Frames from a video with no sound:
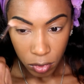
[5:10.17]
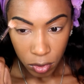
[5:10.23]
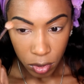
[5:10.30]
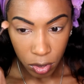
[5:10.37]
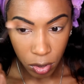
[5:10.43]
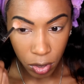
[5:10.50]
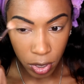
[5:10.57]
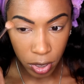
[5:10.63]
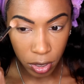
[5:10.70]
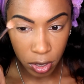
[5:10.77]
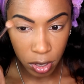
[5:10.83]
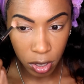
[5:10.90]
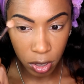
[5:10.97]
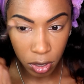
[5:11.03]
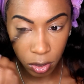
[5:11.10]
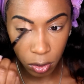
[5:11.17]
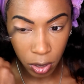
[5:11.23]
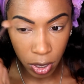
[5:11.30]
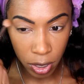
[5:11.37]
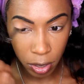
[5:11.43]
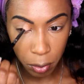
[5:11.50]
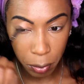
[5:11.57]
So there is a little
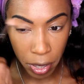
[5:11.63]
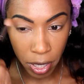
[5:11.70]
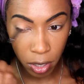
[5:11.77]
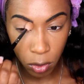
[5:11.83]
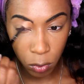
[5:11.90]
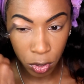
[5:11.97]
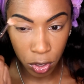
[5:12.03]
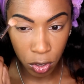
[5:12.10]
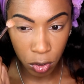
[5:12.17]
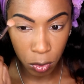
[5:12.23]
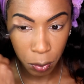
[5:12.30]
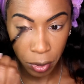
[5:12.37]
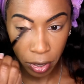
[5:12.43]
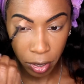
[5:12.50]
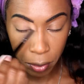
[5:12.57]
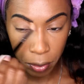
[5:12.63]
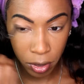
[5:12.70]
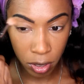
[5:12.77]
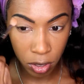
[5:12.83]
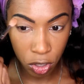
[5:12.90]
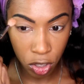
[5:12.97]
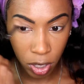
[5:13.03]
kickback when you pick up
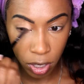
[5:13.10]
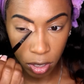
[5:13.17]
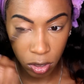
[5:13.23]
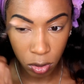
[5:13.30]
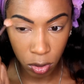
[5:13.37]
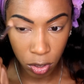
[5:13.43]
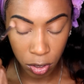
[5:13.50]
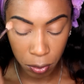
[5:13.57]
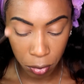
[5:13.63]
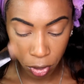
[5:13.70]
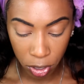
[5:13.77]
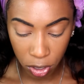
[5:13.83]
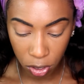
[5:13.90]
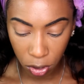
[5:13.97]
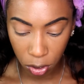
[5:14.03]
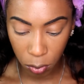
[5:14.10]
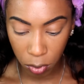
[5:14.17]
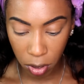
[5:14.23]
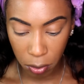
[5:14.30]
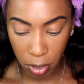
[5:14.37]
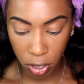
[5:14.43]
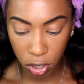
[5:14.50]
these shades on your brush, so you want to
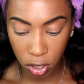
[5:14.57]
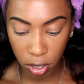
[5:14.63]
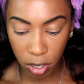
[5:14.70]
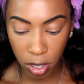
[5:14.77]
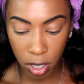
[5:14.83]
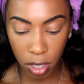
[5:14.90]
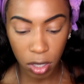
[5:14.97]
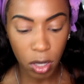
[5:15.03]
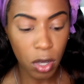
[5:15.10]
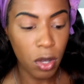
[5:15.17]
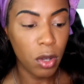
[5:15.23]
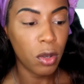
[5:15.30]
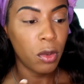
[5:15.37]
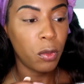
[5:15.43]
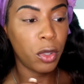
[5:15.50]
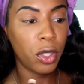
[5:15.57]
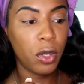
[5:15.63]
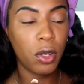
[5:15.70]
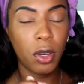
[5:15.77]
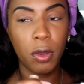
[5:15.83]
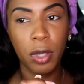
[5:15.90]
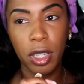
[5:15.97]
make sure that when you
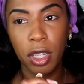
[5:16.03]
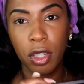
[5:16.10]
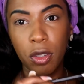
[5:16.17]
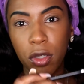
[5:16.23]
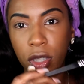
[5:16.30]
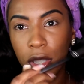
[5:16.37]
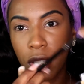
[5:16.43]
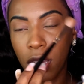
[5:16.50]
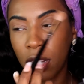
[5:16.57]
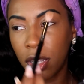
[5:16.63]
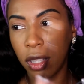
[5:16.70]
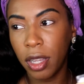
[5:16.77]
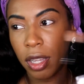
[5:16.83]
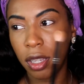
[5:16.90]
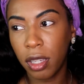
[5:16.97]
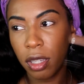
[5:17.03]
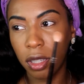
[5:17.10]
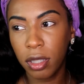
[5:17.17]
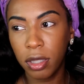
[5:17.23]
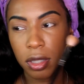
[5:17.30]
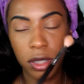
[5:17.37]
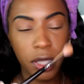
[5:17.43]
go in, you just kind of like
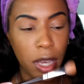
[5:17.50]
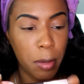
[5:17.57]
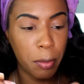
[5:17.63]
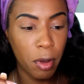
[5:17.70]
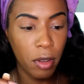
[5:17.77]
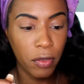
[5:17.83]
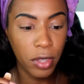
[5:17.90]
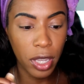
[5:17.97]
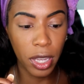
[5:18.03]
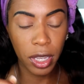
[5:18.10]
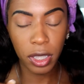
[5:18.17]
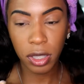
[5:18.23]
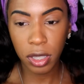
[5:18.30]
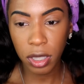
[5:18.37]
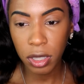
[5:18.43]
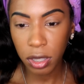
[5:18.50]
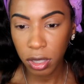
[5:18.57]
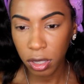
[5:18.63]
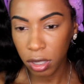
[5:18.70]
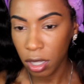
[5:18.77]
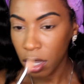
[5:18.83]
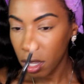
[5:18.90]
tap off the
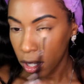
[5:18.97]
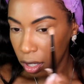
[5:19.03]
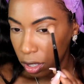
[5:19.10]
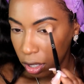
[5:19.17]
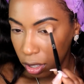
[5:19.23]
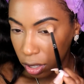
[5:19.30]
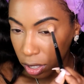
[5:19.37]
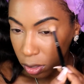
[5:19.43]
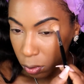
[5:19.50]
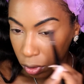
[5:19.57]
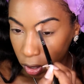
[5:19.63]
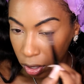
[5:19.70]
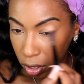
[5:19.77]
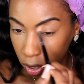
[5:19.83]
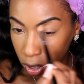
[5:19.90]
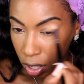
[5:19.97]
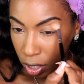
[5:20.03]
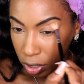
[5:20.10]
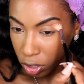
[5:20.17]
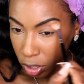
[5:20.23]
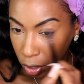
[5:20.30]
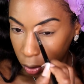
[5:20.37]
excess. And that's with any
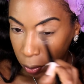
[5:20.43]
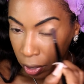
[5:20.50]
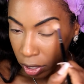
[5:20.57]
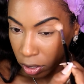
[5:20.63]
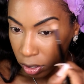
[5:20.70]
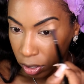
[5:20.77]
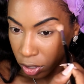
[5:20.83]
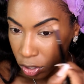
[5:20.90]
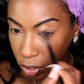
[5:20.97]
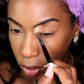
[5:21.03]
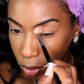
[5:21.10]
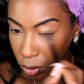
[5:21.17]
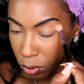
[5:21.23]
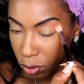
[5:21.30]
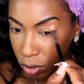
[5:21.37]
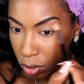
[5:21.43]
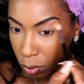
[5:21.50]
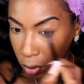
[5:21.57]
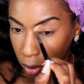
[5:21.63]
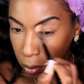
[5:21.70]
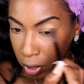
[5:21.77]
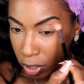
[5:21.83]
eyeshadow palette that you use. You want
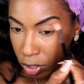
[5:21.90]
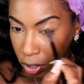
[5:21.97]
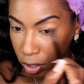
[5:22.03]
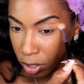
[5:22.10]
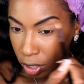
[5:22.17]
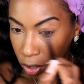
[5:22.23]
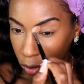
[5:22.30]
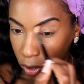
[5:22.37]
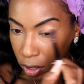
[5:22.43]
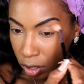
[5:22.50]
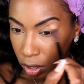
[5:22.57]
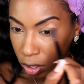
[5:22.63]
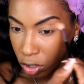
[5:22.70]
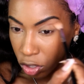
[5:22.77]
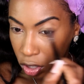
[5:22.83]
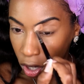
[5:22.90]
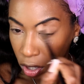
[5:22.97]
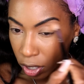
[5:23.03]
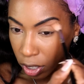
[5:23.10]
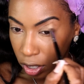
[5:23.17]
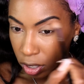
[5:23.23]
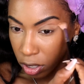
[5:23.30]
to make sure that you get the
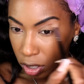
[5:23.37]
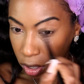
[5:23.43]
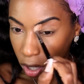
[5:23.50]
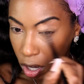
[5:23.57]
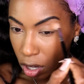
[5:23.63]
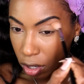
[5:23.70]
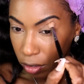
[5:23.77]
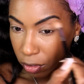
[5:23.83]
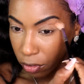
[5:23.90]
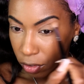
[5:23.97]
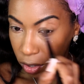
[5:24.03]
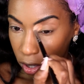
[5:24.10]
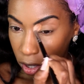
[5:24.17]
chalkiness off